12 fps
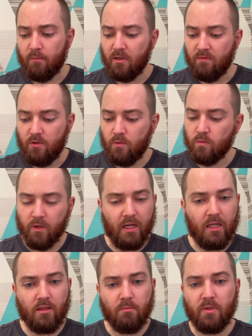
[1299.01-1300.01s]
But if you
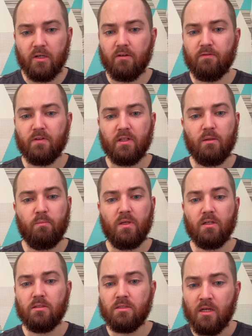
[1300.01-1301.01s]
read in the book of
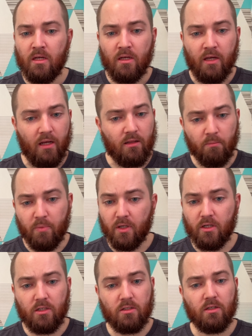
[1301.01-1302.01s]
Philippians, in the
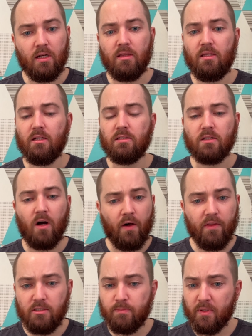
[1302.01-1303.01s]
book of Corinthians, and all
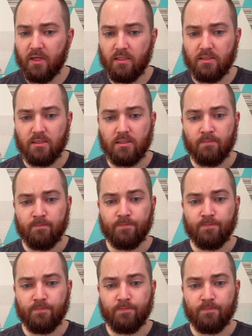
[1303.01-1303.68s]
these places,